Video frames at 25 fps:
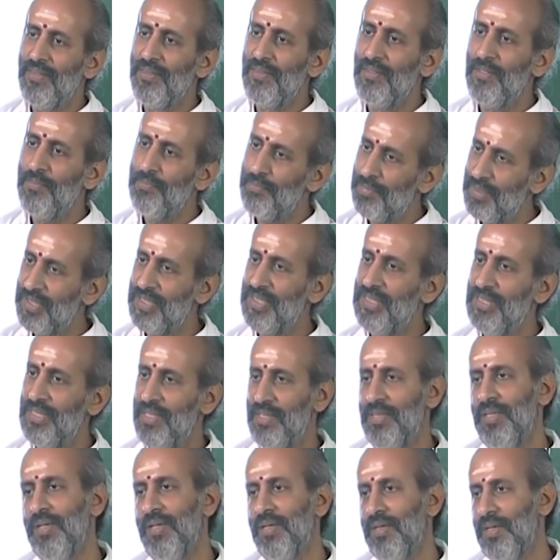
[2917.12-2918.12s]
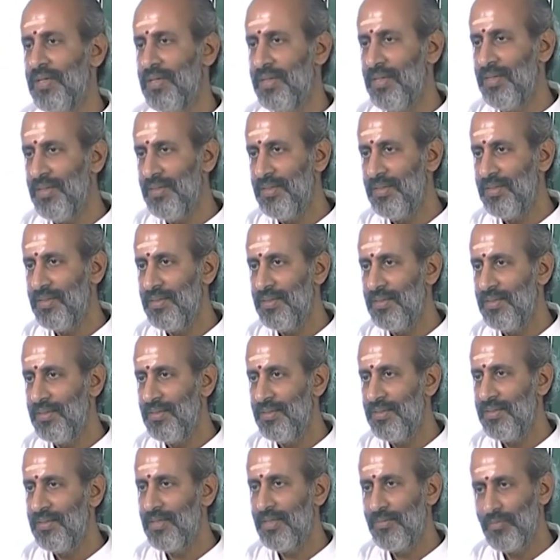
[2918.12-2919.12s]
Triprasnadhikara
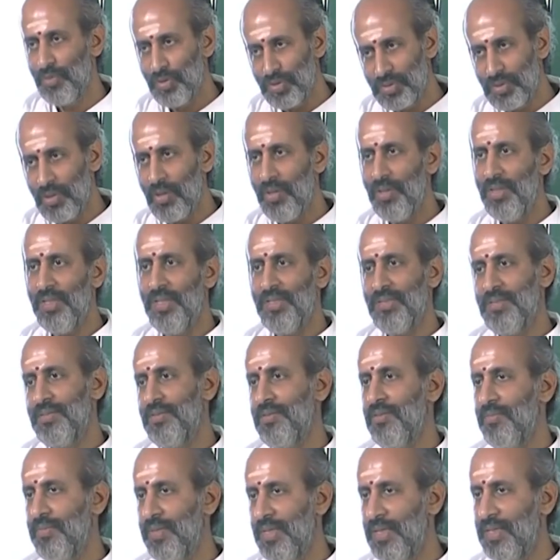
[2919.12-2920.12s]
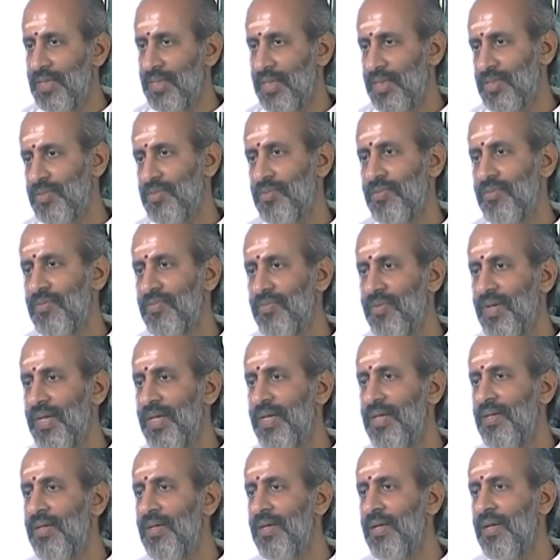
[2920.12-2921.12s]
in almost all the astronomical texts you will
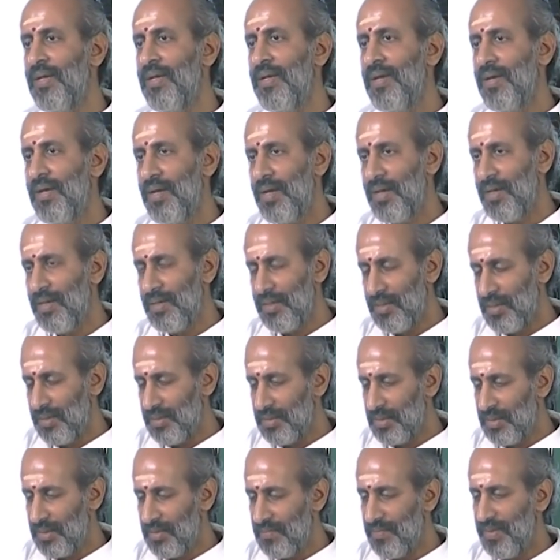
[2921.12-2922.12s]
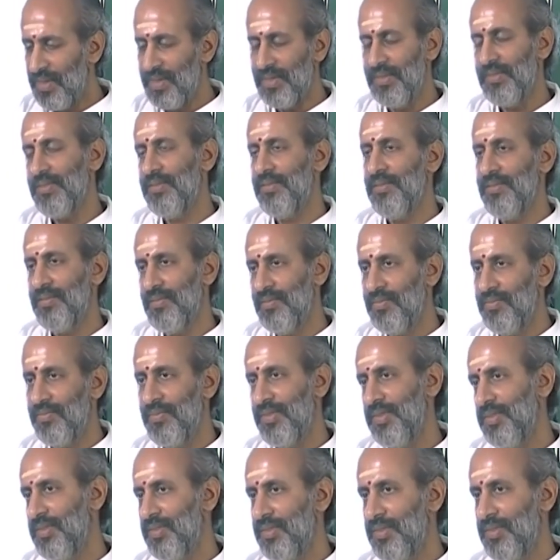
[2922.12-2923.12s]
find, and the device
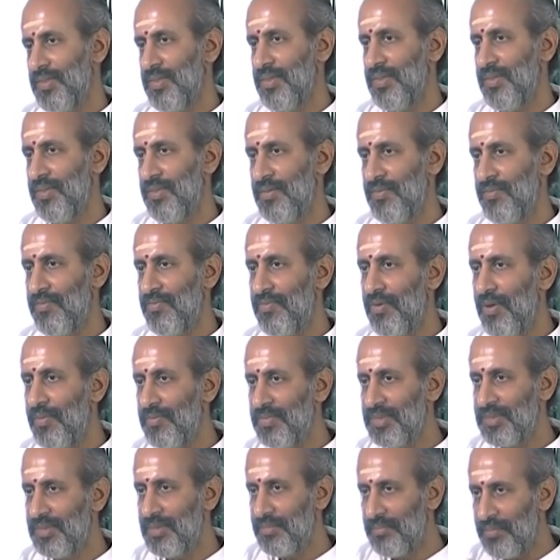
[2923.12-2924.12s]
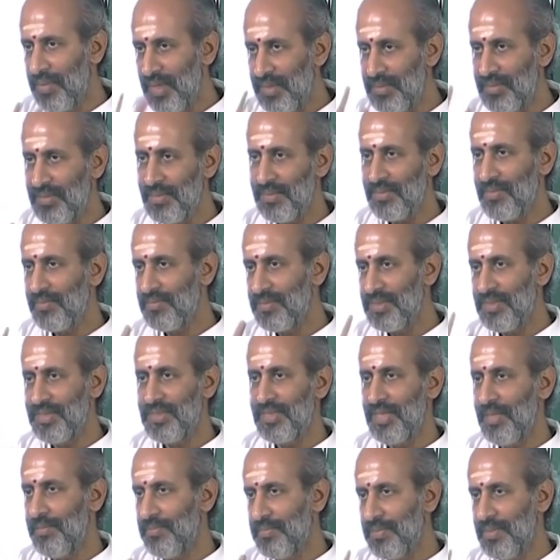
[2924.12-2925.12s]
which forms the basis of this
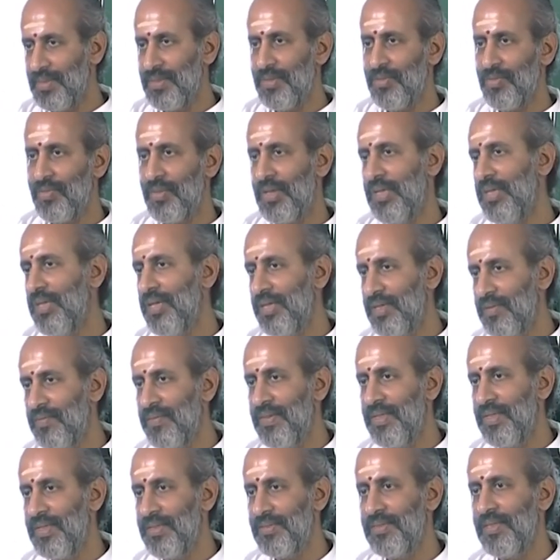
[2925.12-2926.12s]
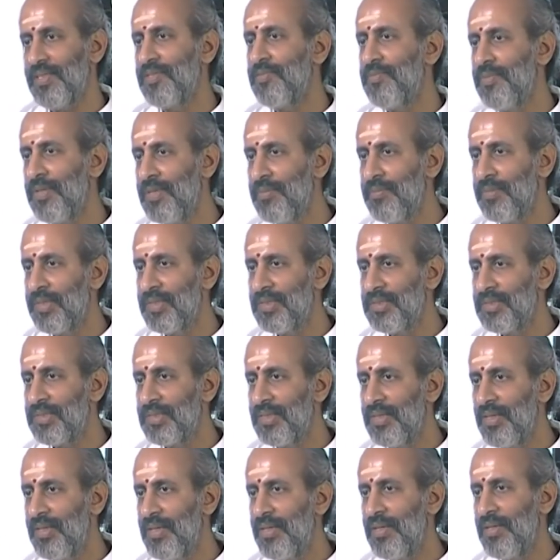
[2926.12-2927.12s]
chapter to conduct various experiments
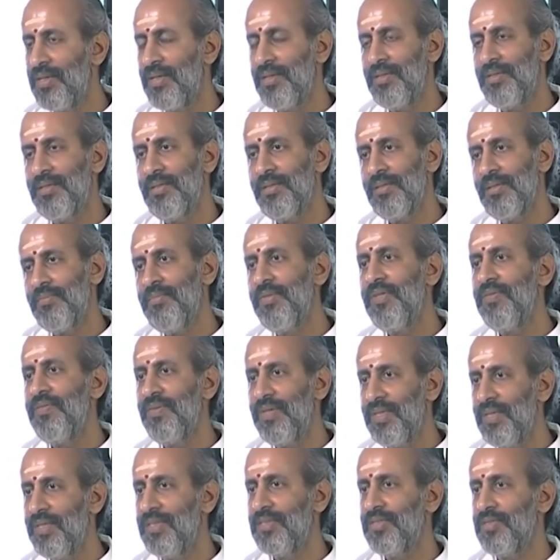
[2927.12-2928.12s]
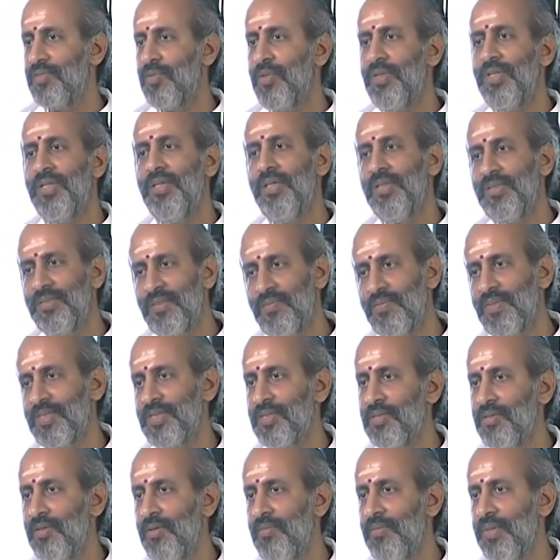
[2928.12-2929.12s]
and determine various quantities of
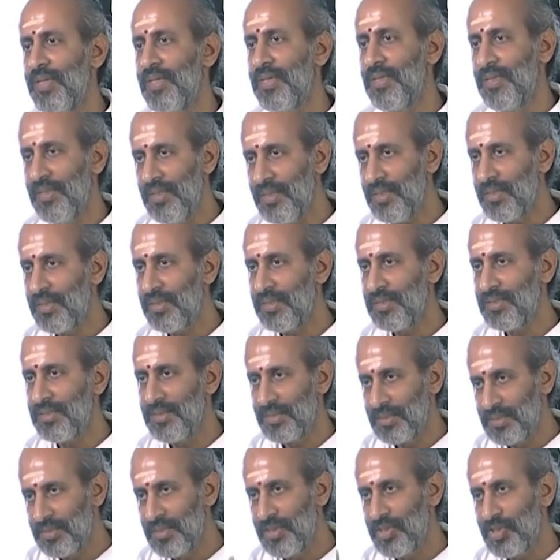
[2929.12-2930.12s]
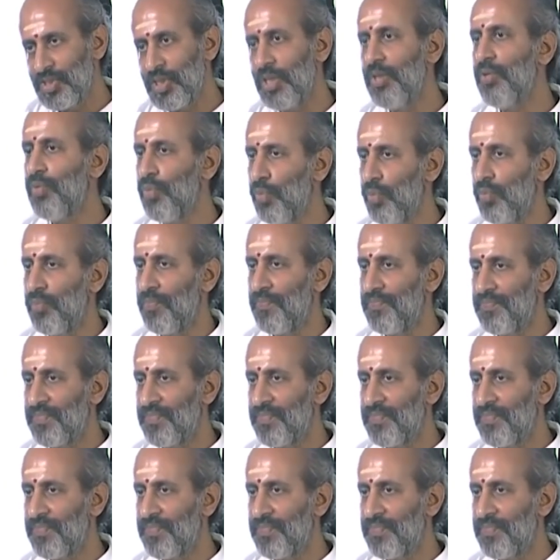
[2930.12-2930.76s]
astronomical interest is the Shanku.